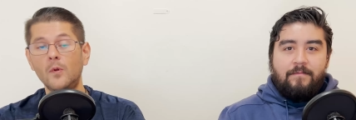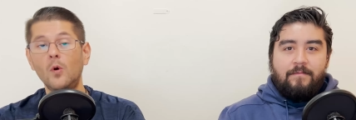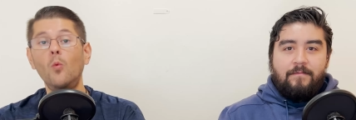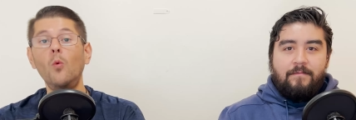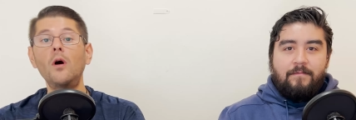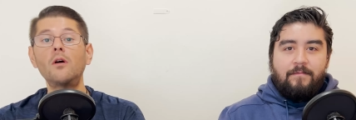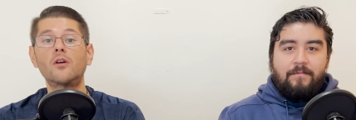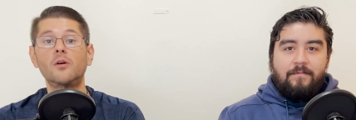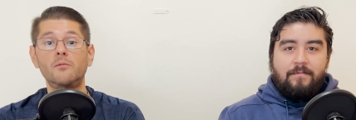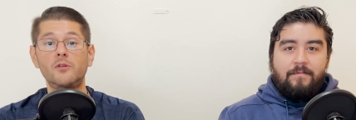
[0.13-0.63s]

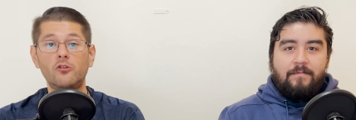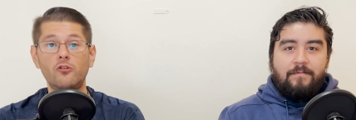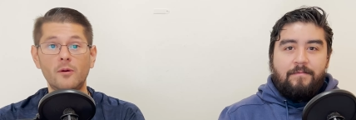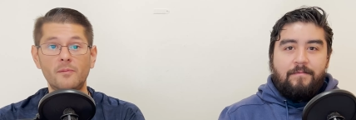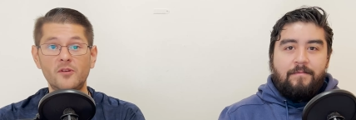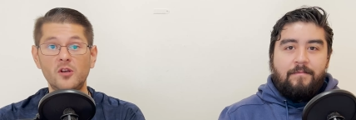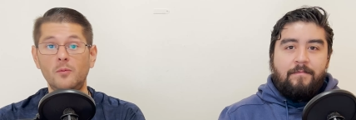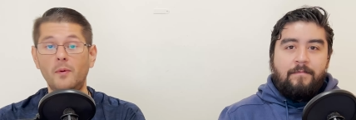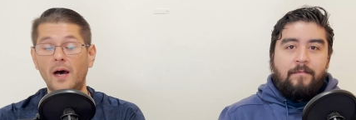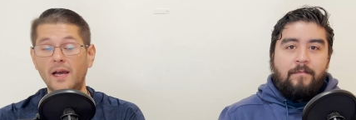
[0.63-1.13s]
Speaker 1: Welcome to
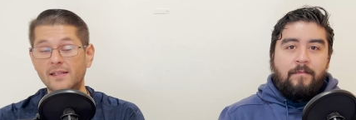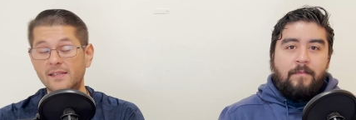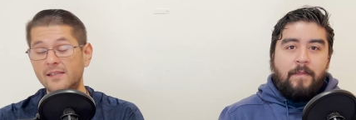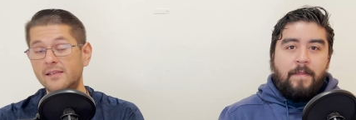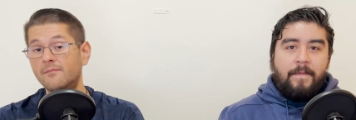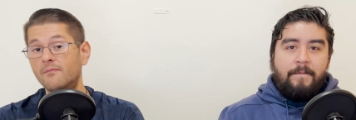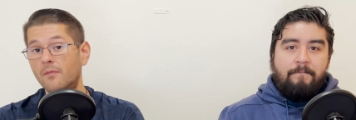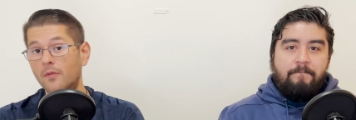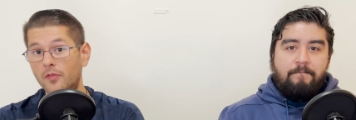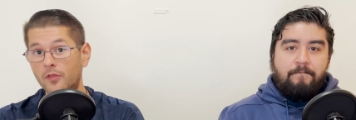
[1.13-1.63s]
Crypto Bytes,
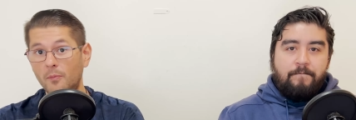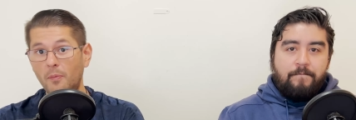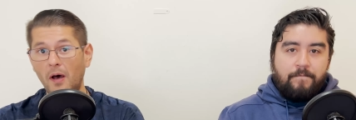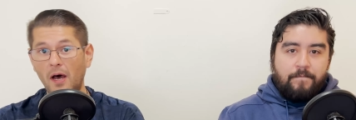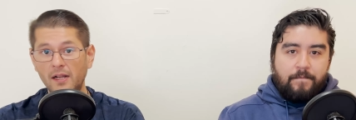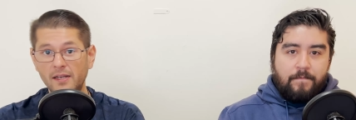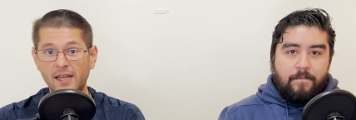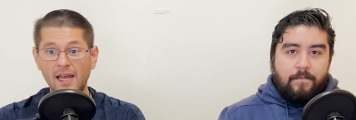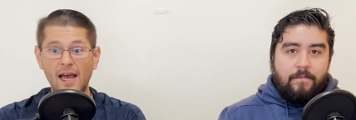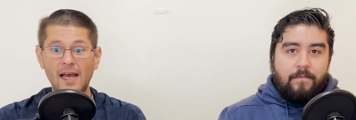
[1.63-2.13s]
the
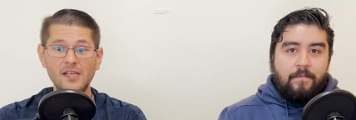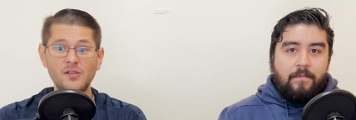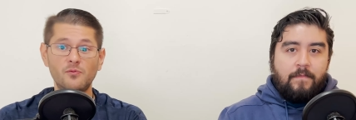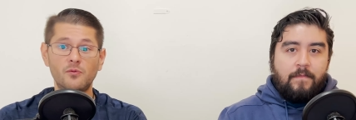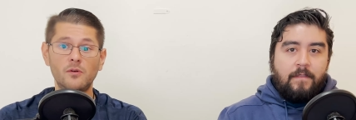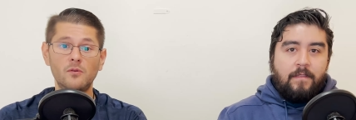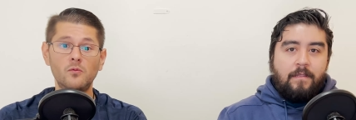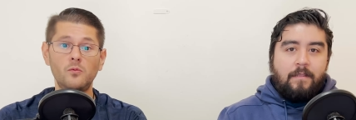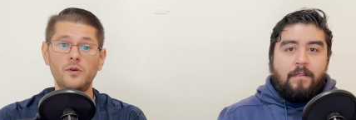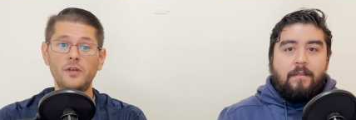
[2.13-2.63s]
podcast
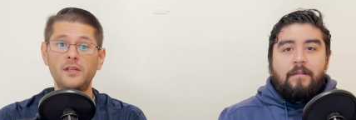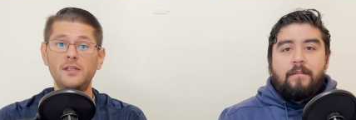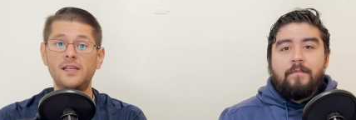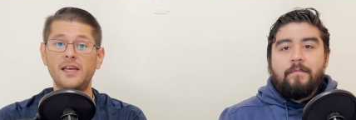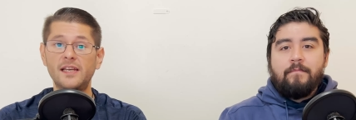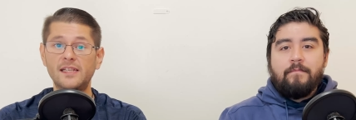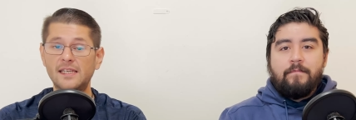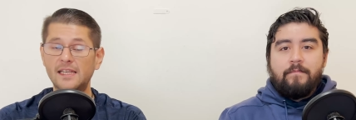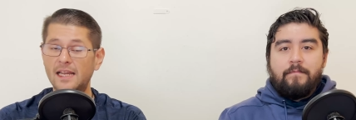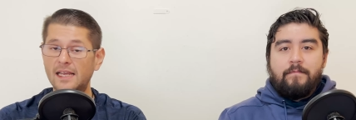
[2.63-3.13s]
where we
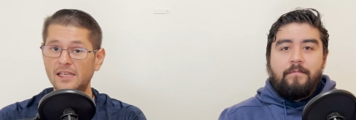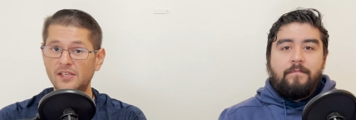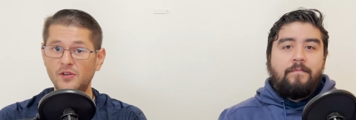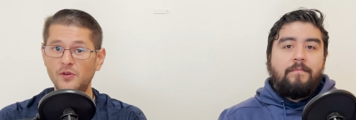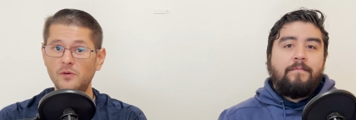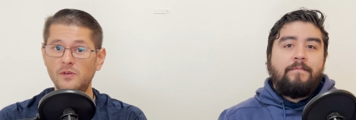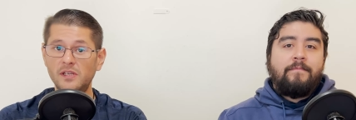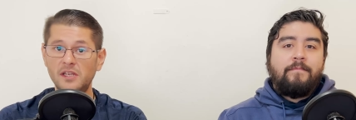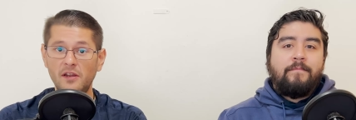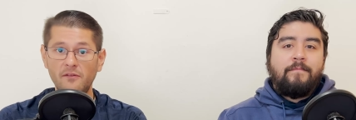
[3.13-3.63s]
take today's
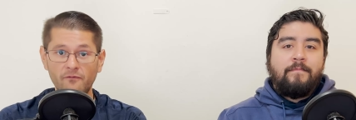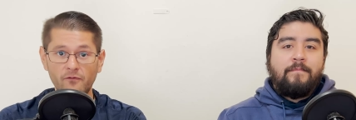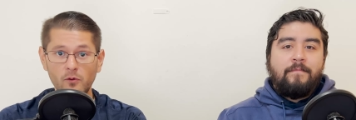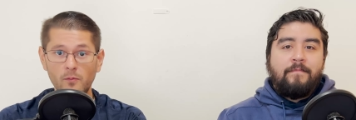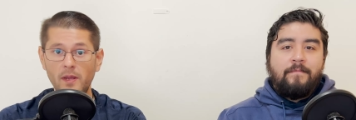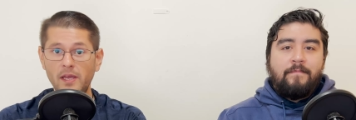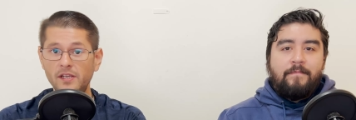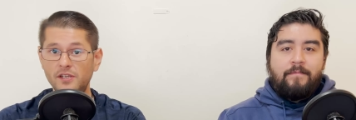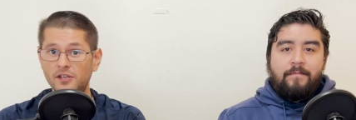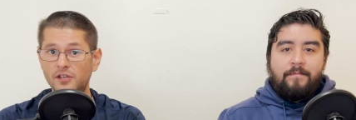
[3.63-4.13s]
news and
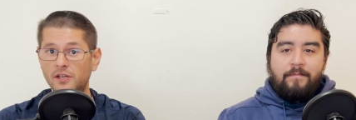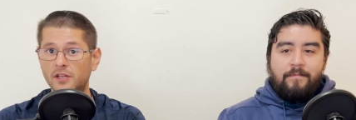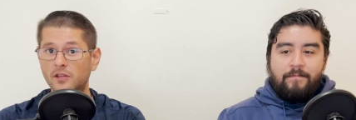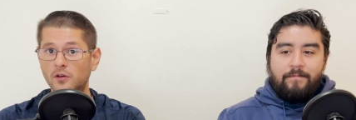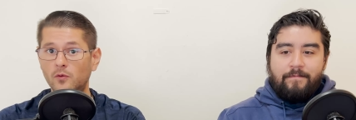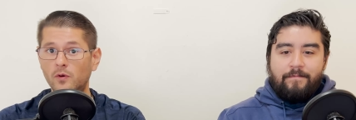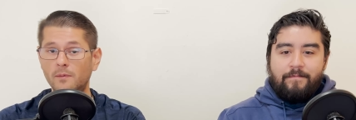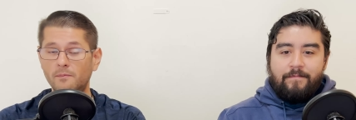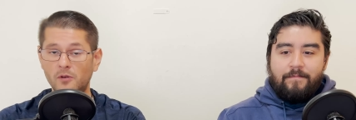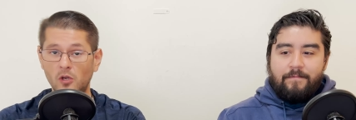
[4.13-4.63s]
information in the
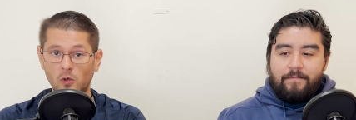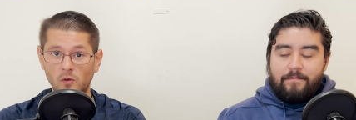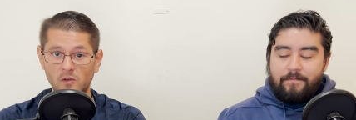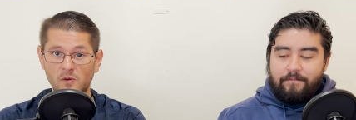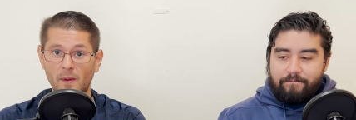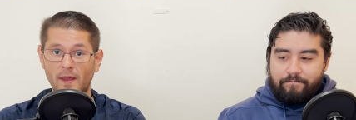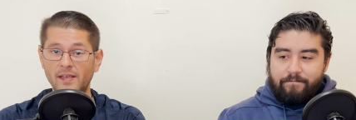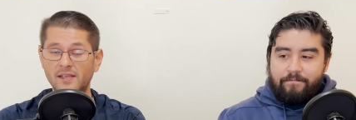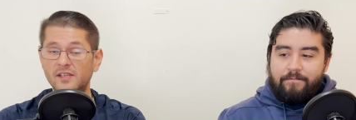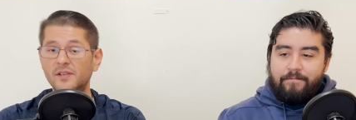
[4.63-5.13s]
crypto
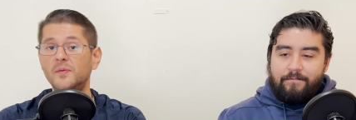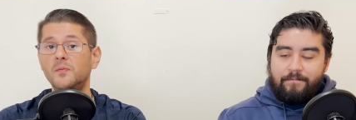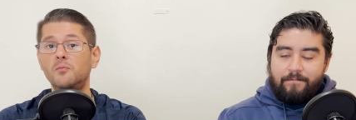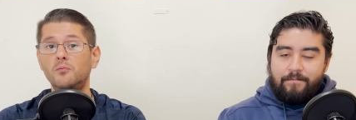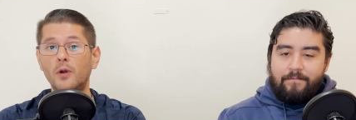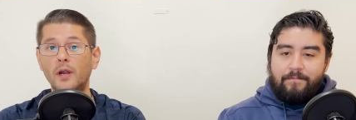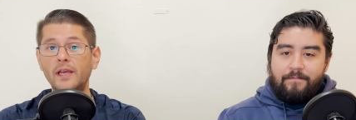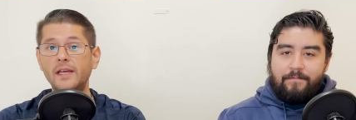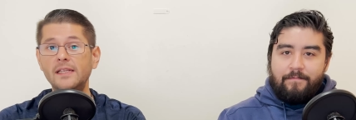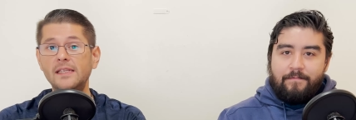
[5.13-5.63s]
space and
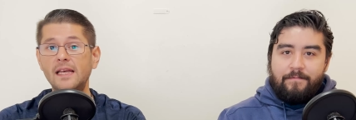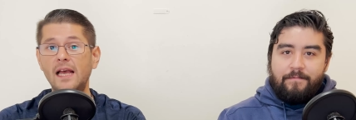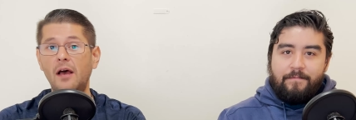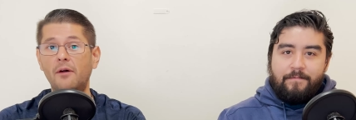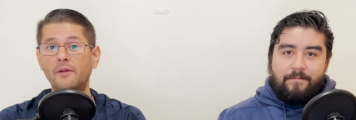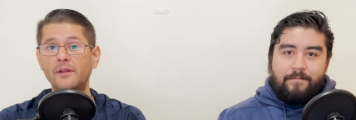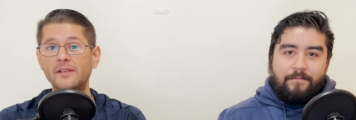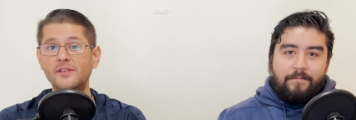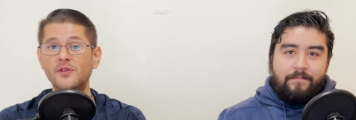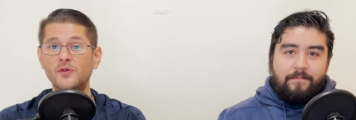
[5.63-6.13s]
break it
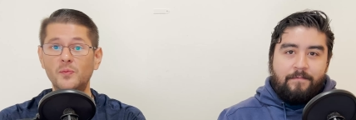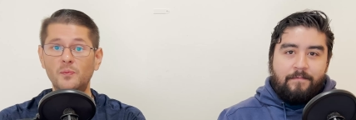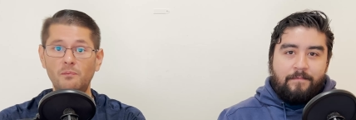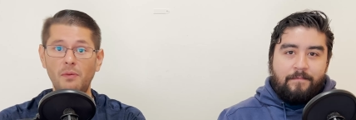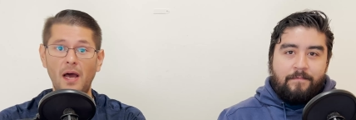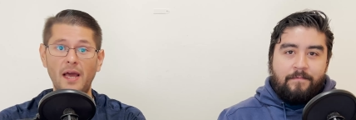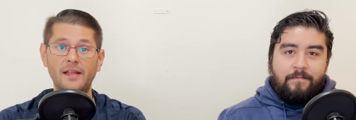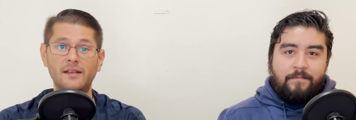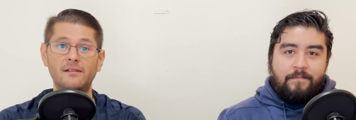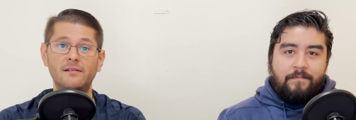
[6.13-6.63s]
down into
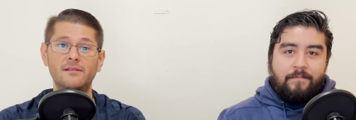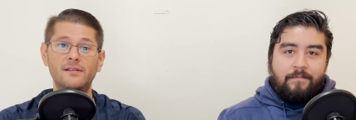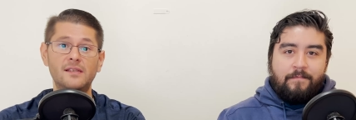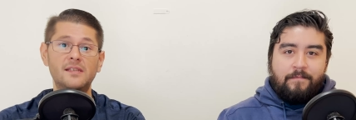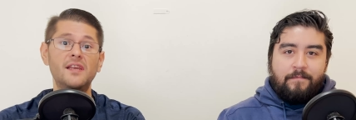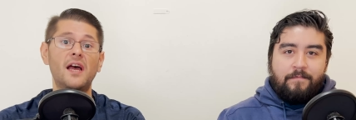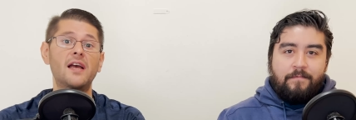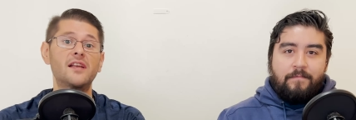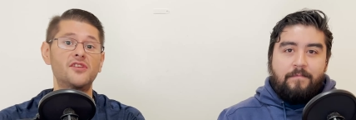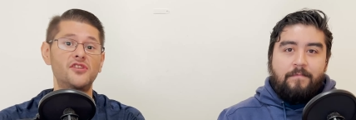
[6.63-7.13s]

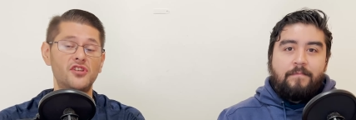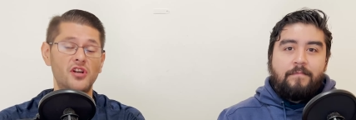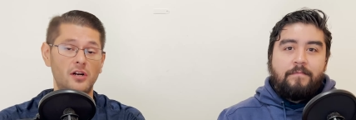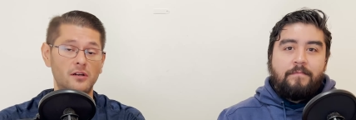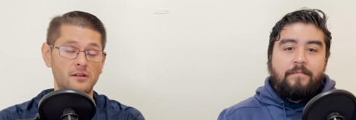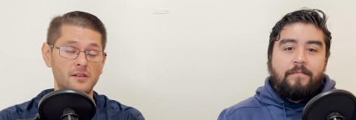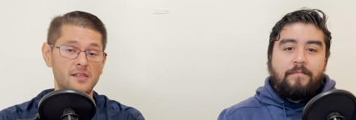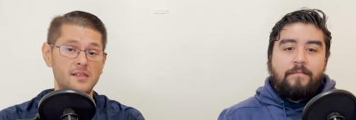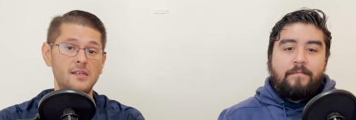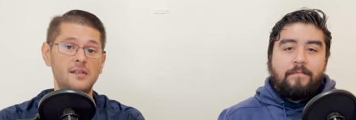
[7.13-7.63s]
bite-sized
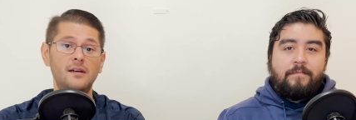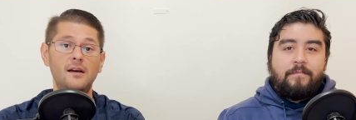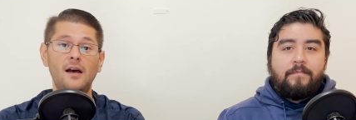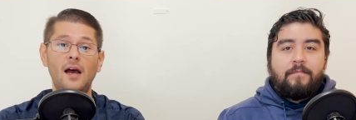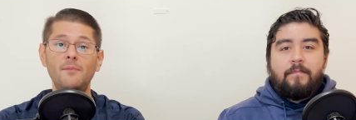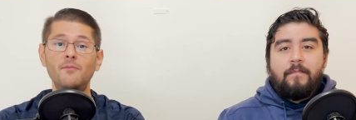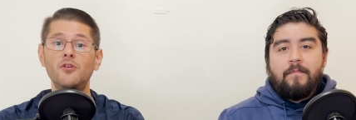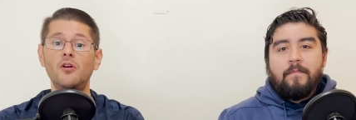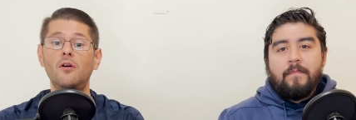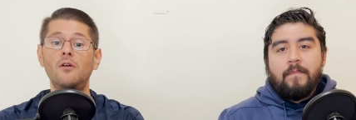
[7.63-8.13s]
chunks.
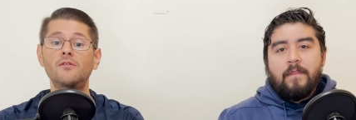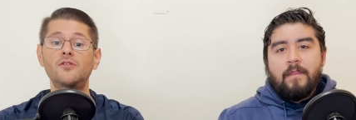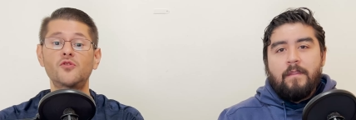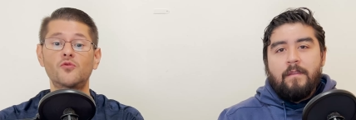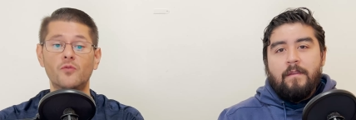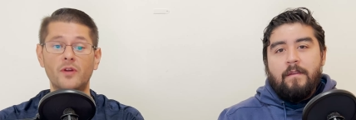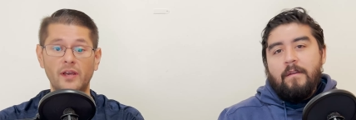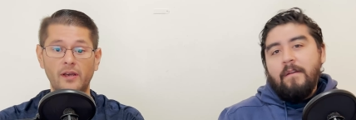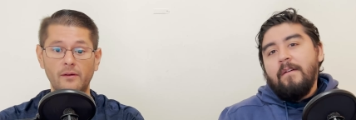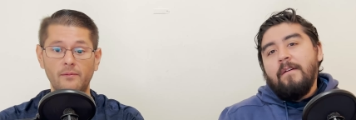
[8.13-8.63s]
I'm your host,
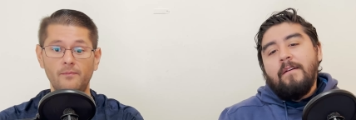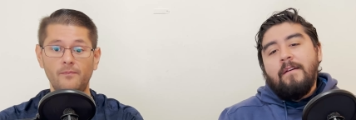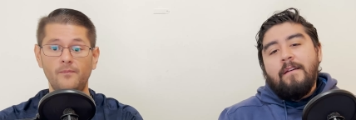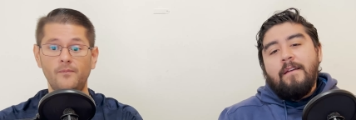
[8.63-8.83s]
Rick.